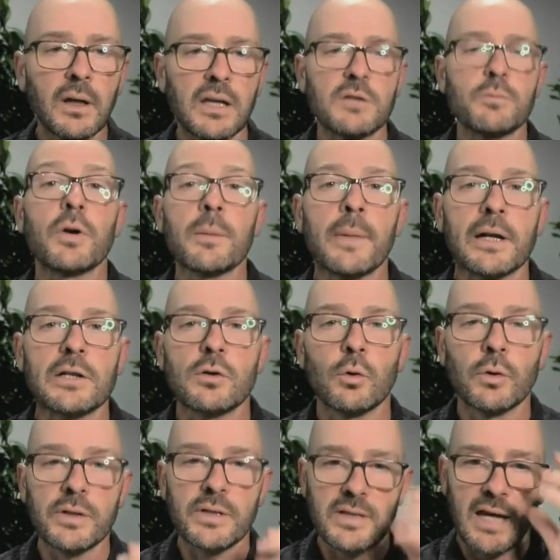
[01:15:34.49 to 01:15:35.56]
is pretty much
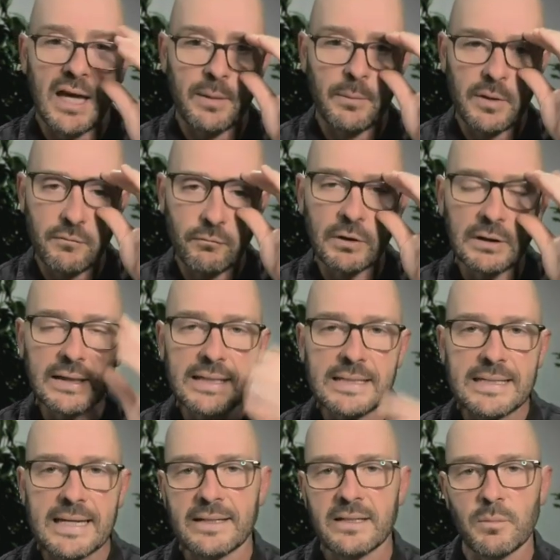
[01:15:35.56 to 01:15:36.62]
all the same. It really
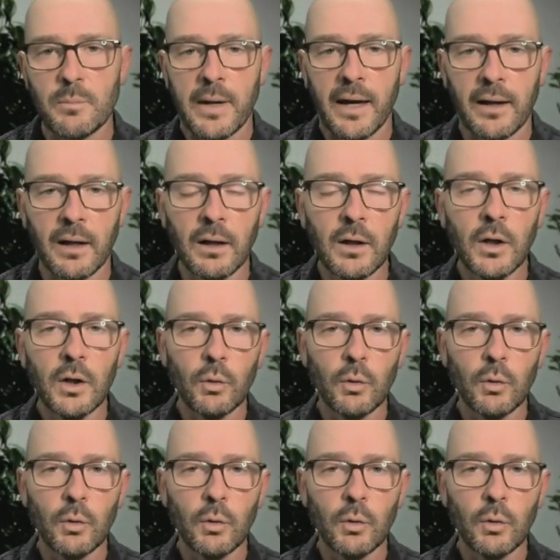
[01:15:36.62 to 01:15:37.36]
doesn't matter